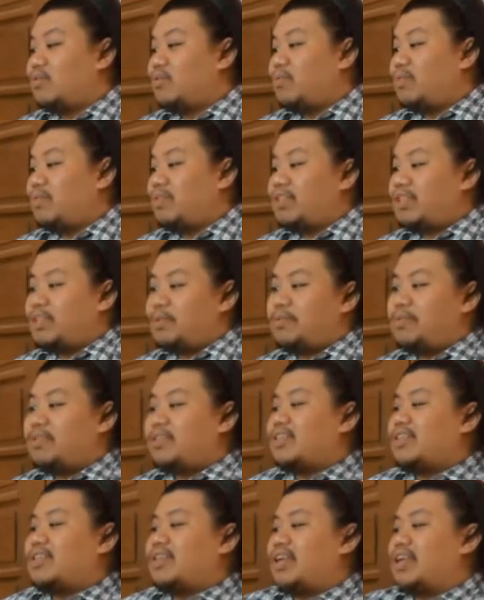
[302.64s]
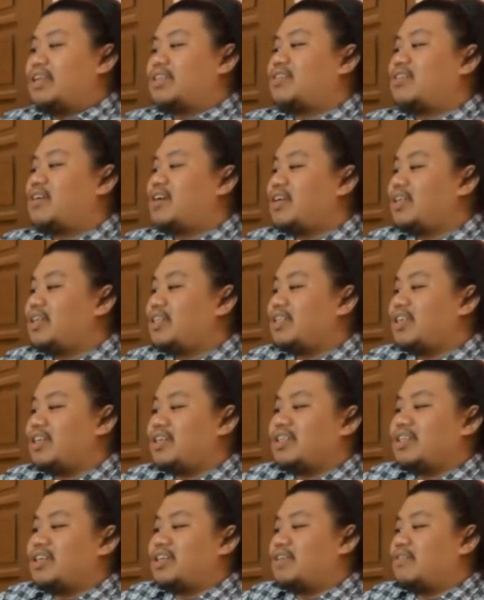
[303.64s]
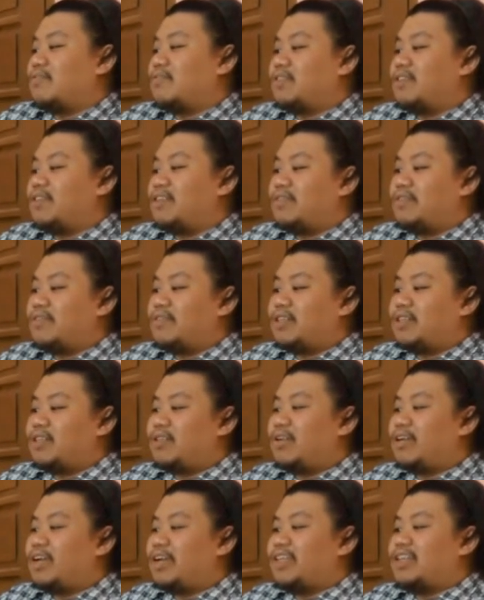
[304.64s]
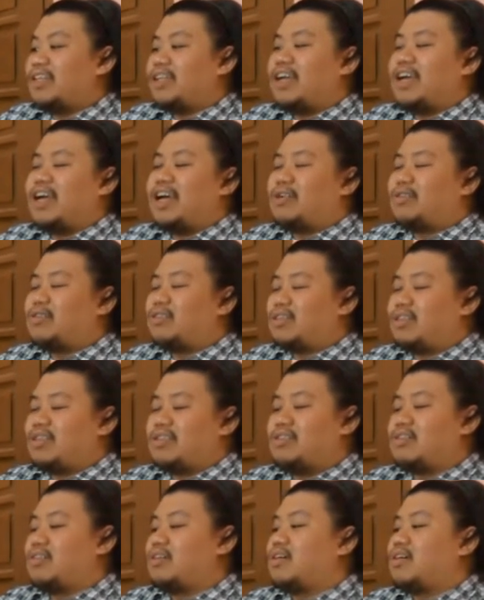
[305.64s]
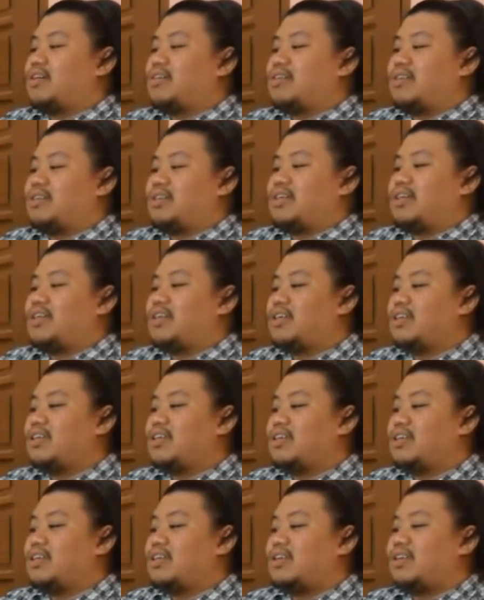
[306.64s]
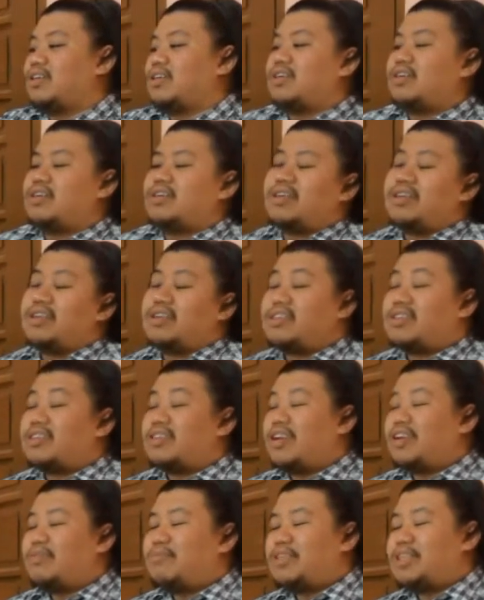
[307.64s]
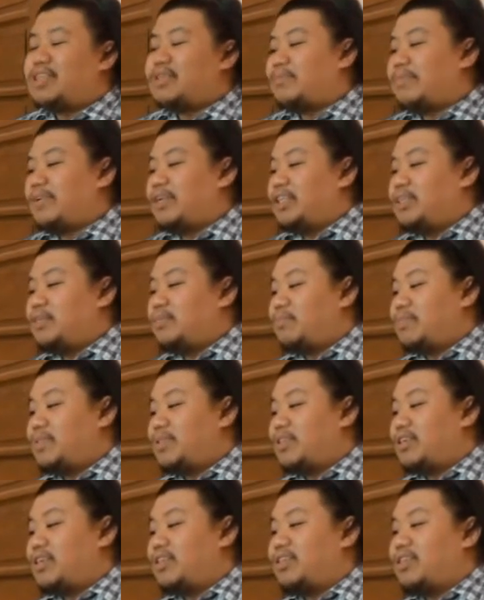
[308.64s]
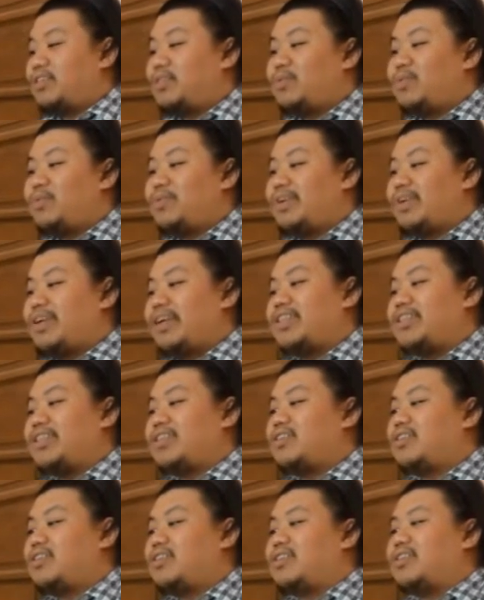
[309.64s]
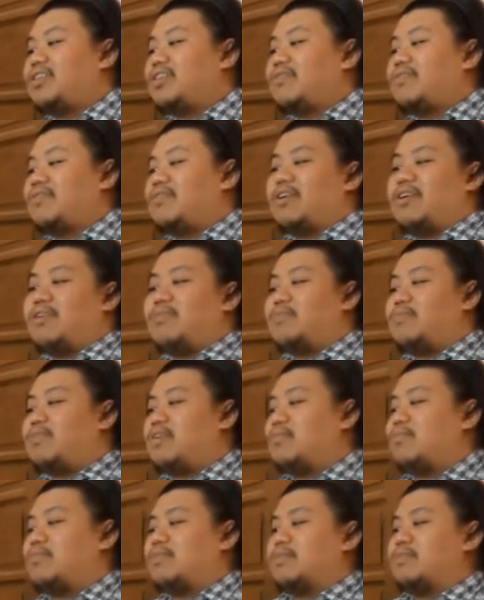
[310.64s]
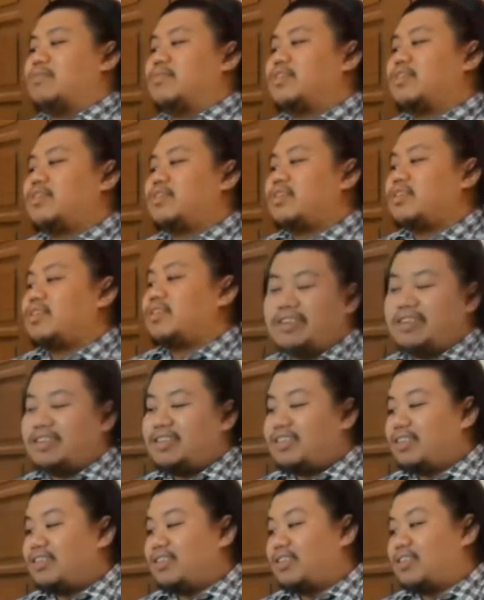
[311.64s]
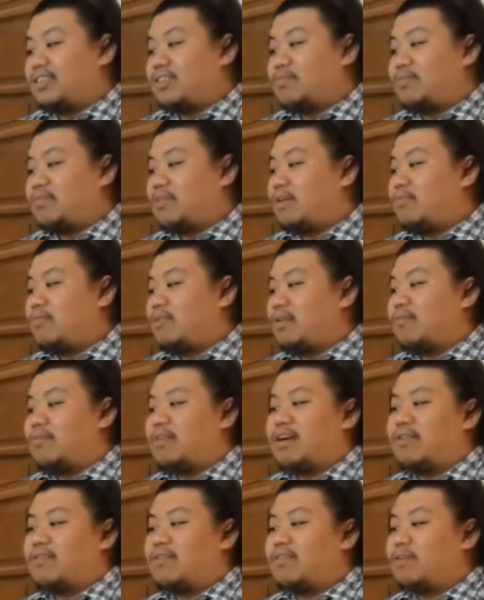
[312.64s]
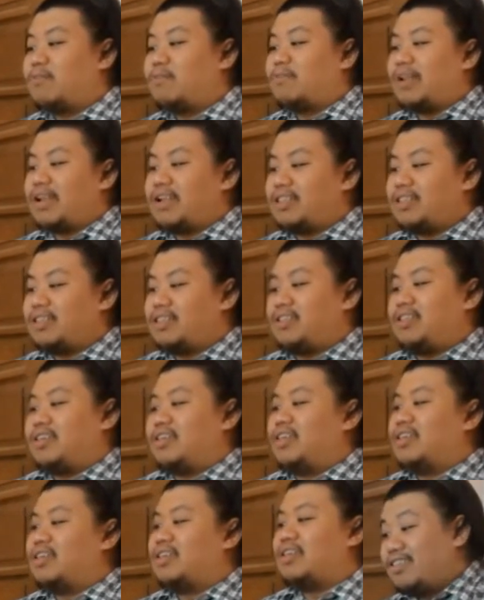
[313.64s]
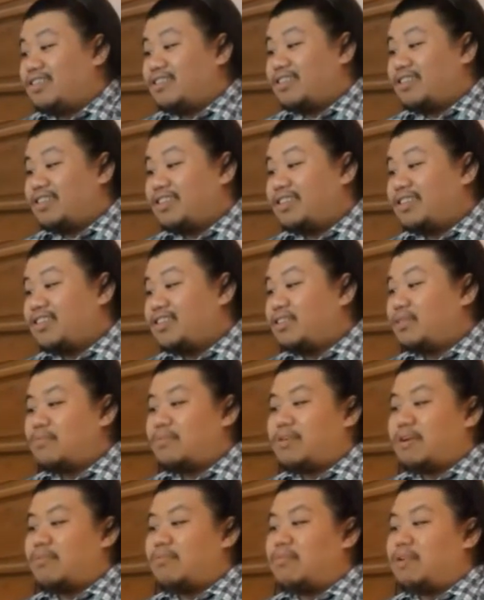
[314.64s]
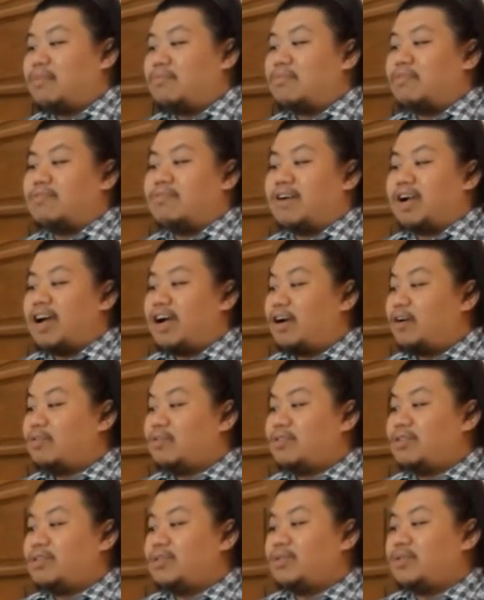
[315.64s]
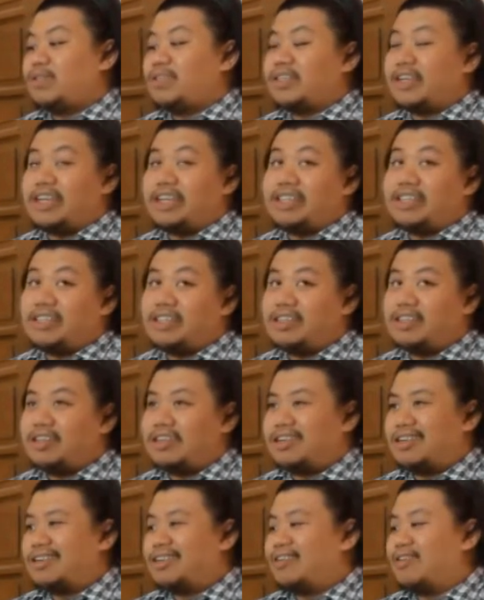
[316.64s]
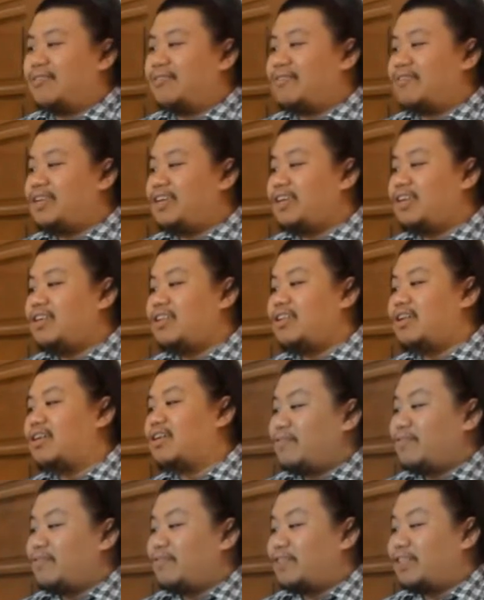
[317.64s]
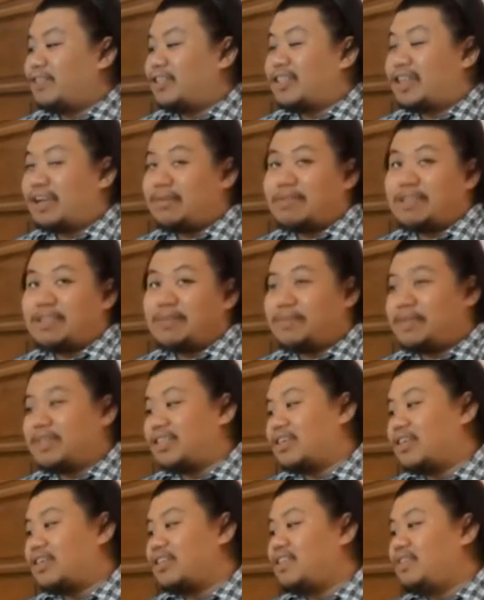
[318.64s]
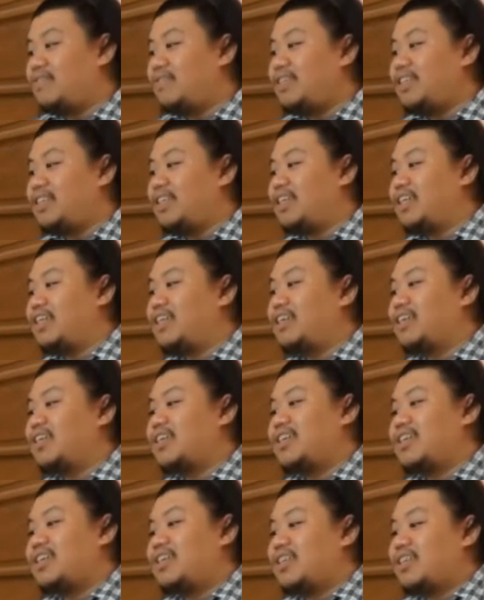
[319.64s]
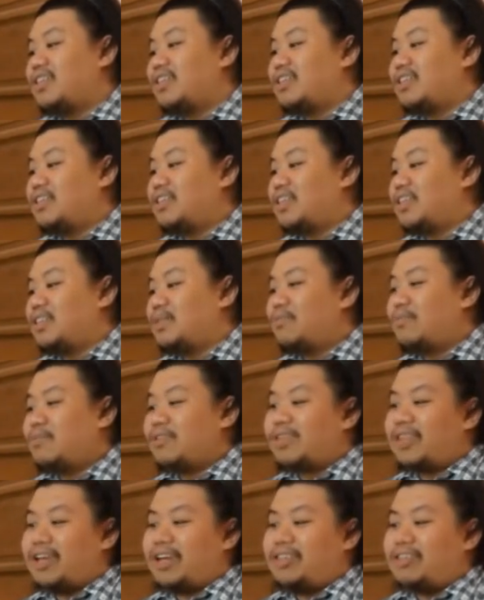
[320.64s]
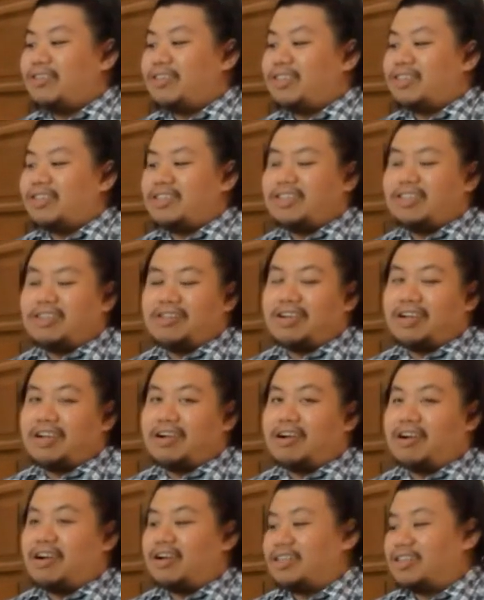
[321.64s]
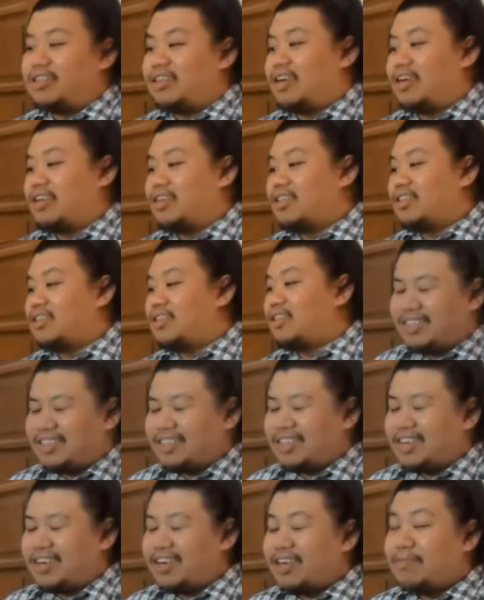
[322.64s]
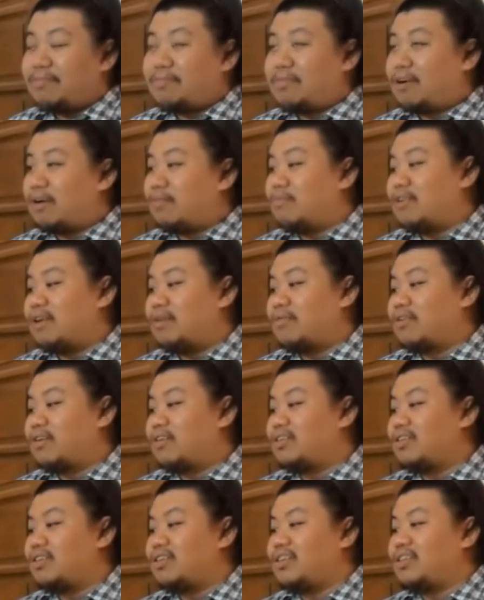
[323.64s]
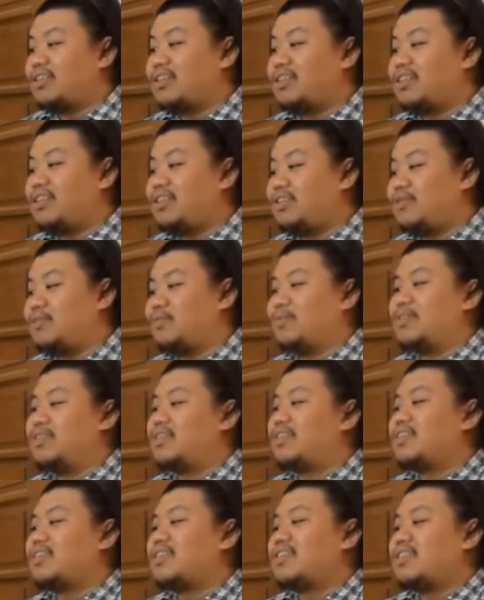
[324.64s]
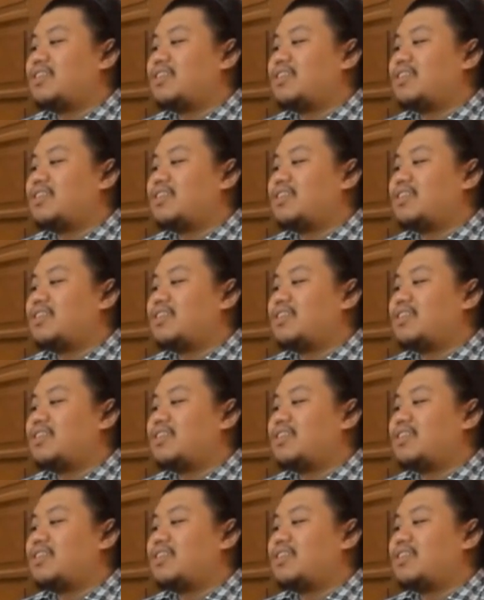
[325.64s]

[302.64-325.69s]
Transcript: with disputed electronic data if the server is located outside of the country. Cyberspace presents two related choice of law problems. This is the problem of complexity. This is the problem of how to choose a single governing law for cyberspace activity that has multi-jurisdictional contracts. The second problem concerns C2s.